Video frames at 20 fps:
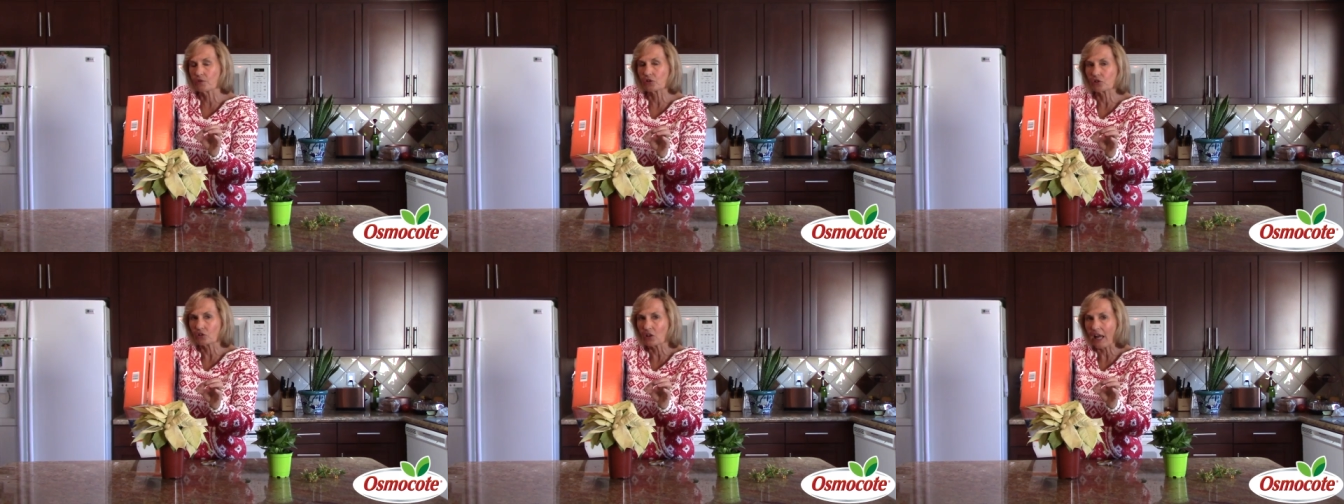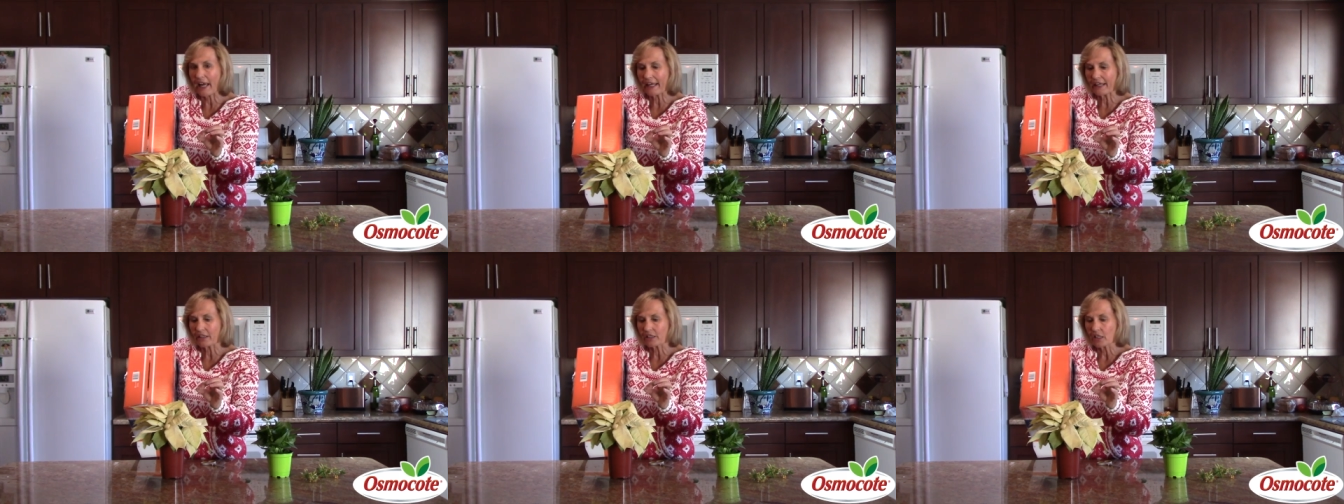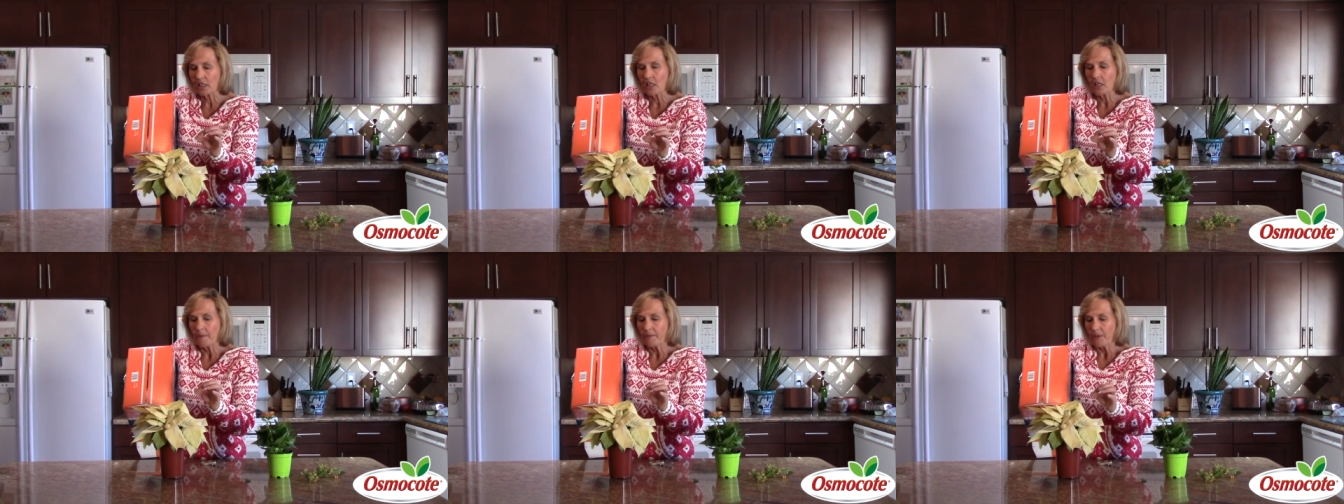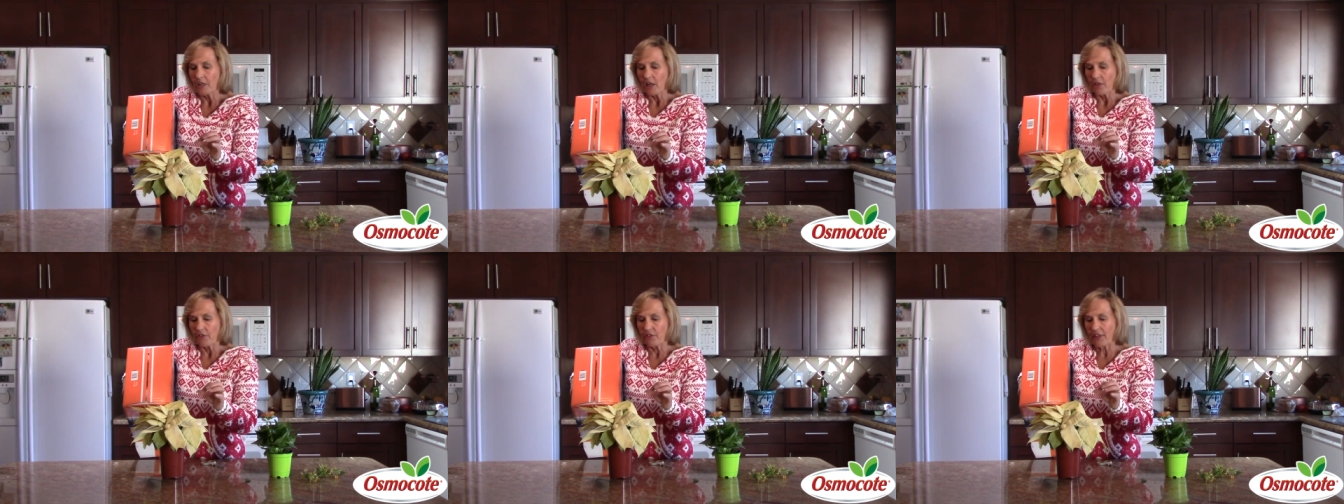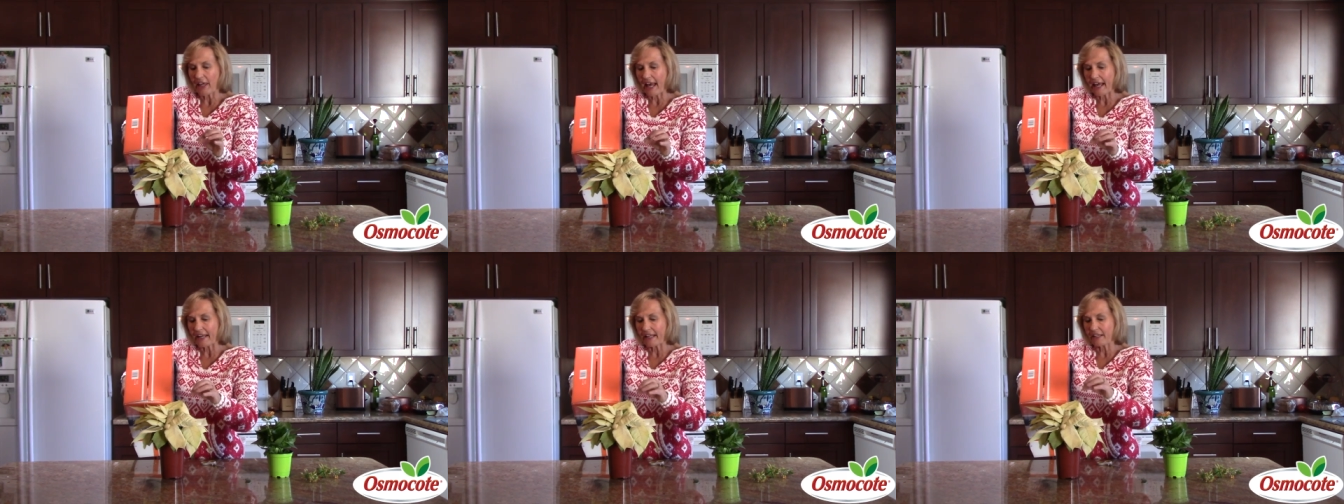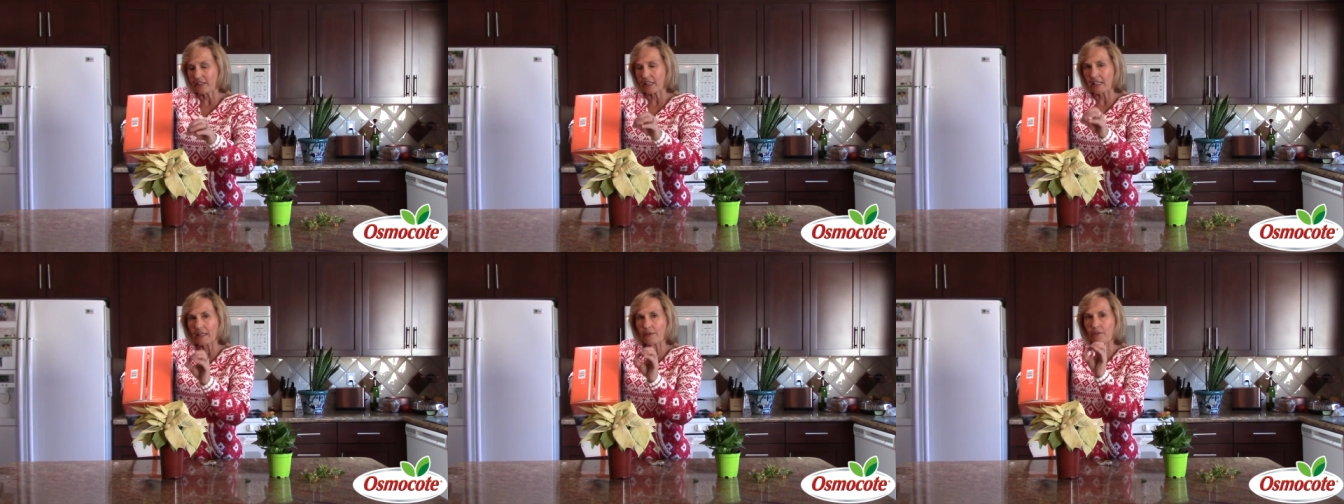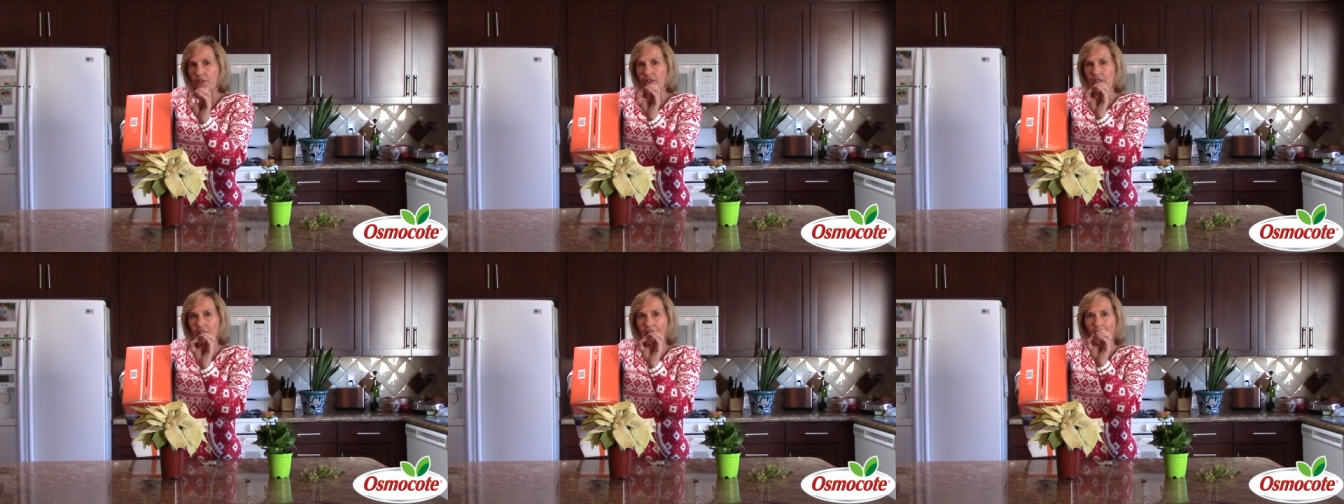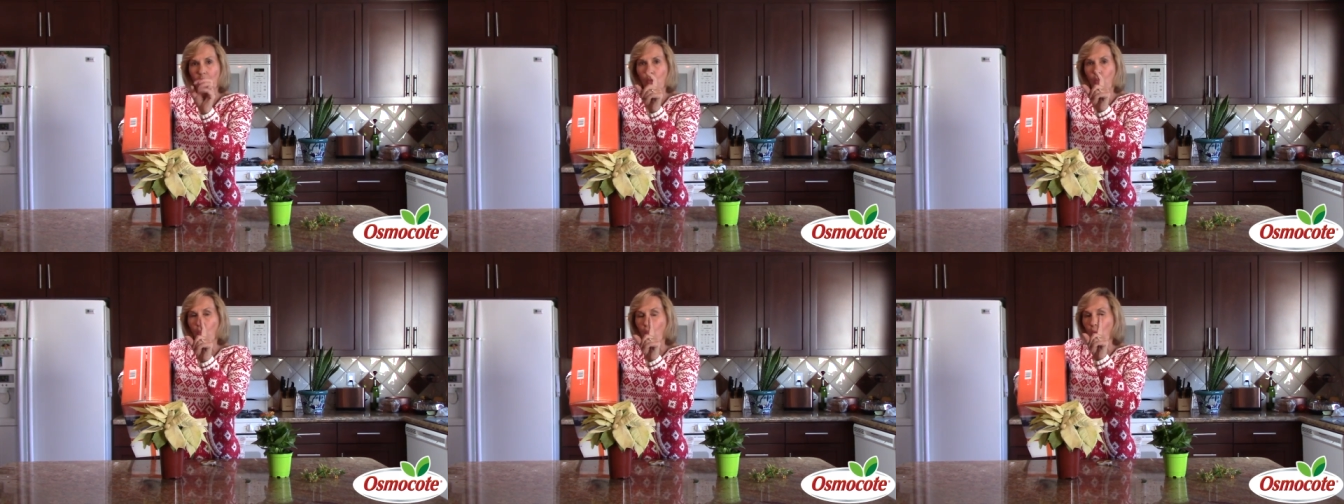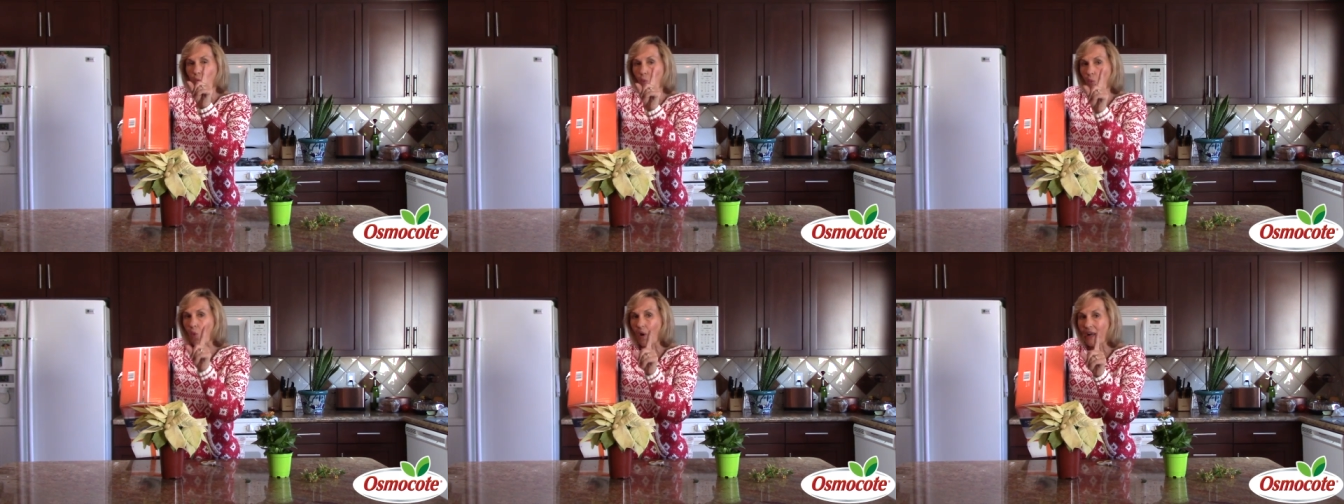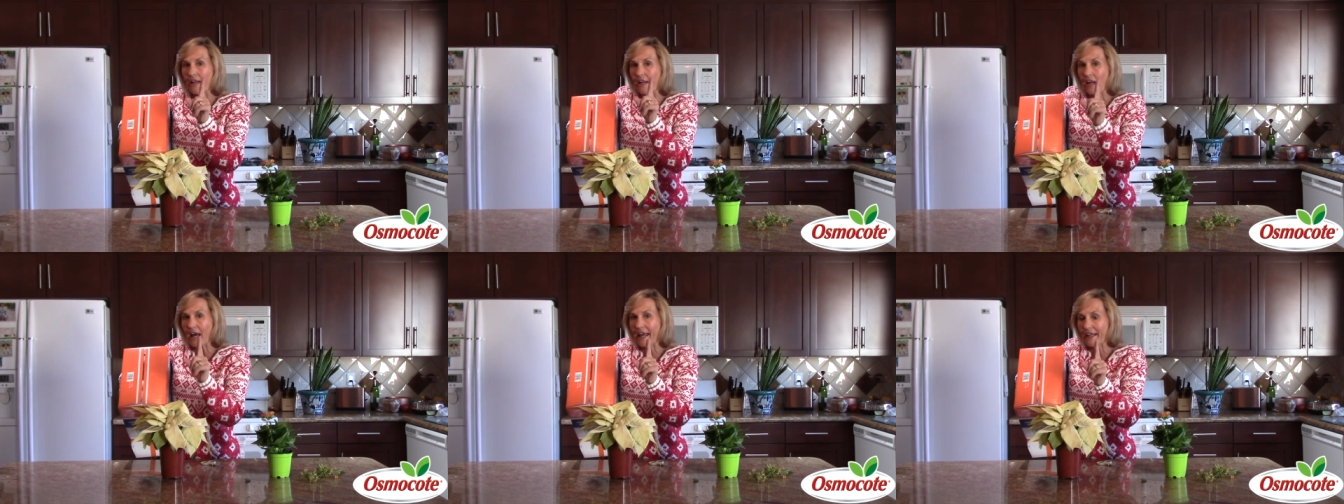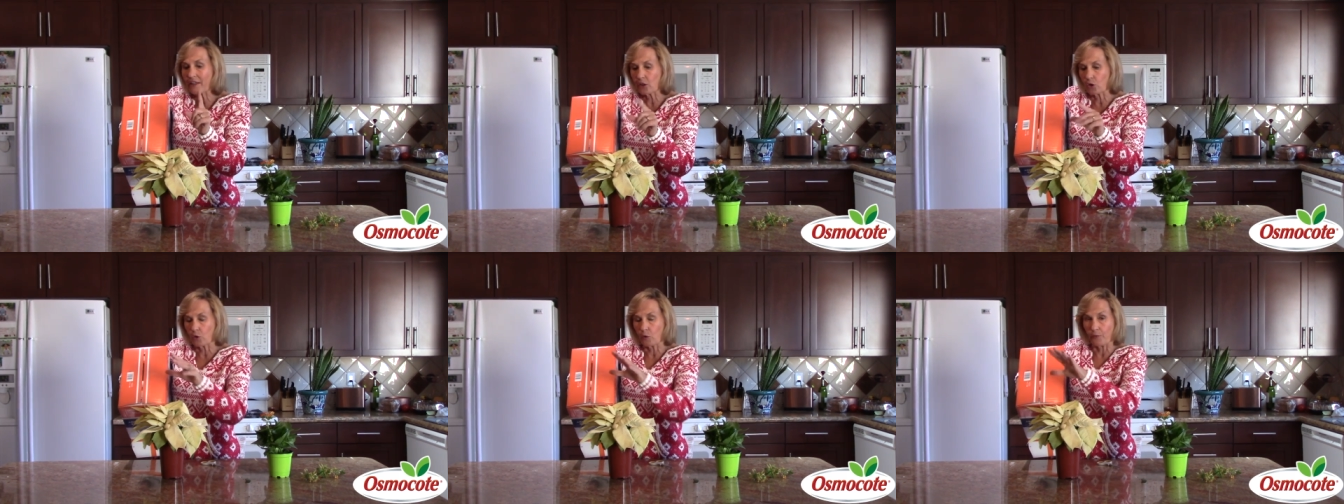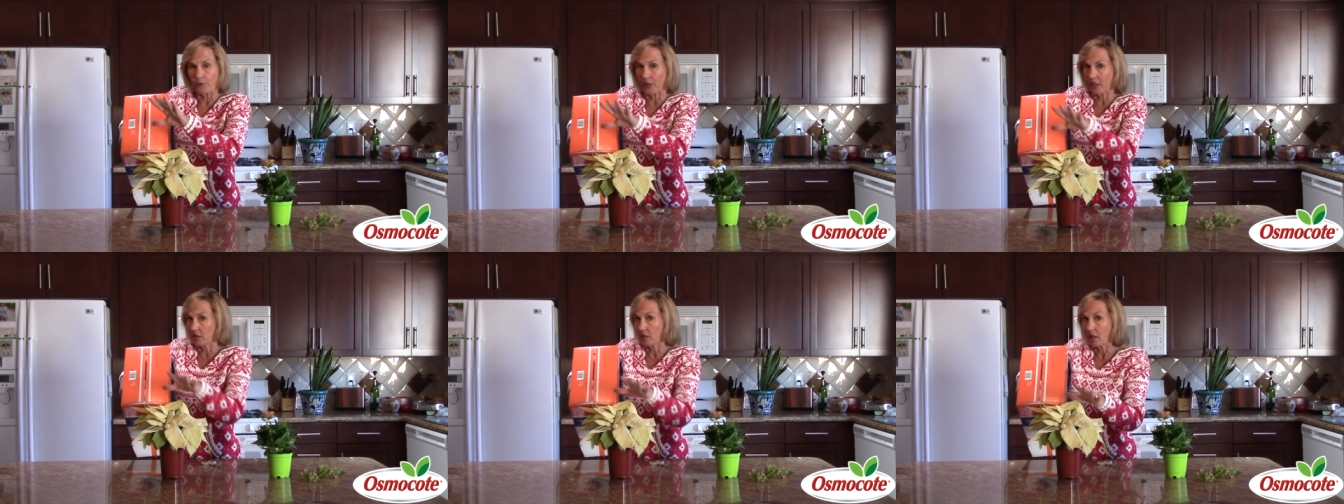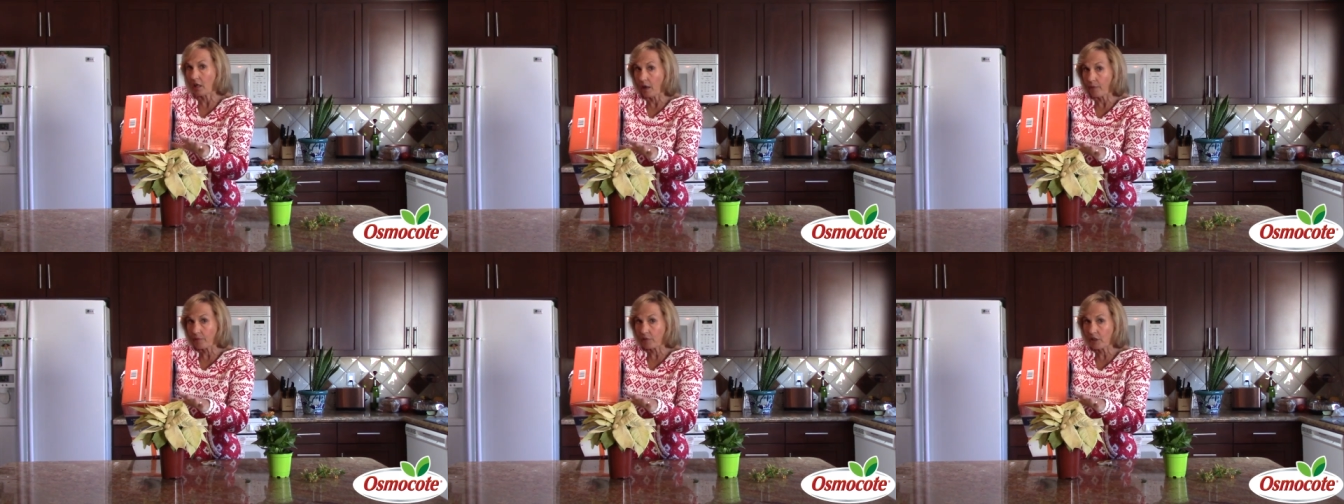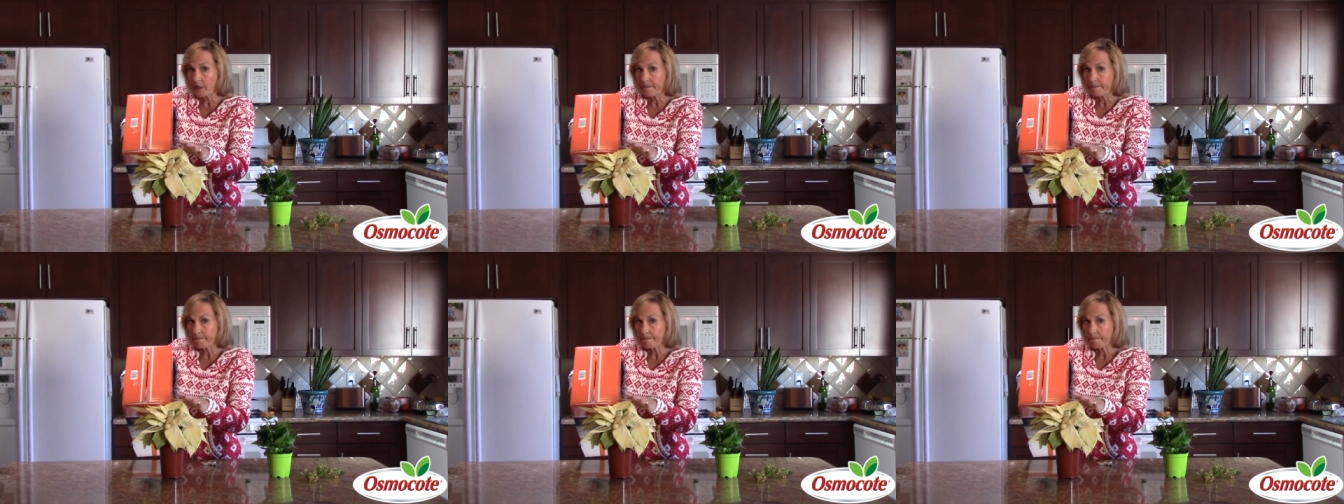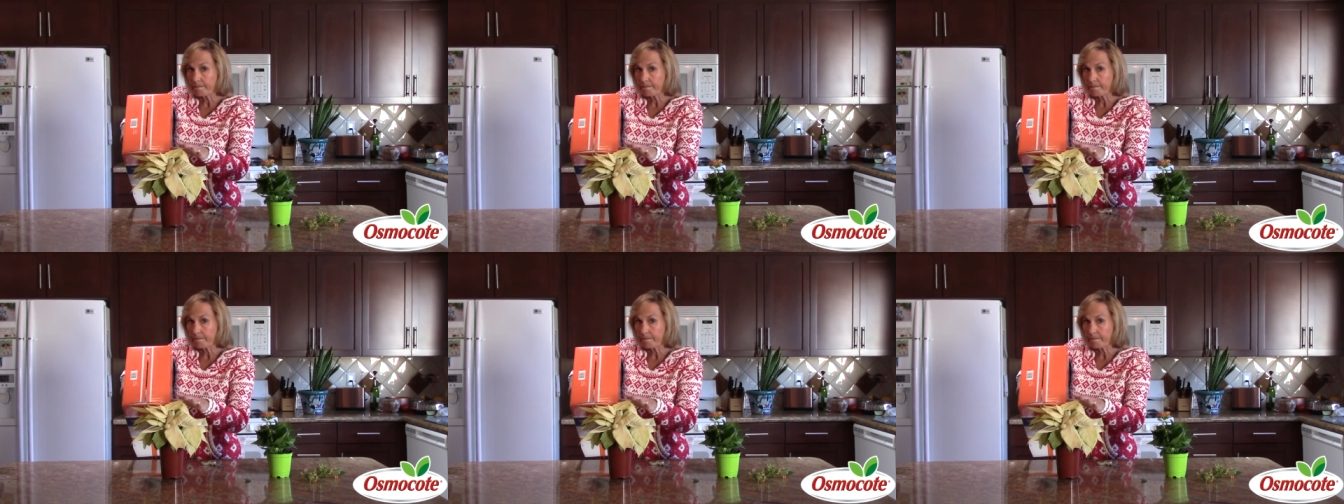to light that even the one night that you forget to cover it,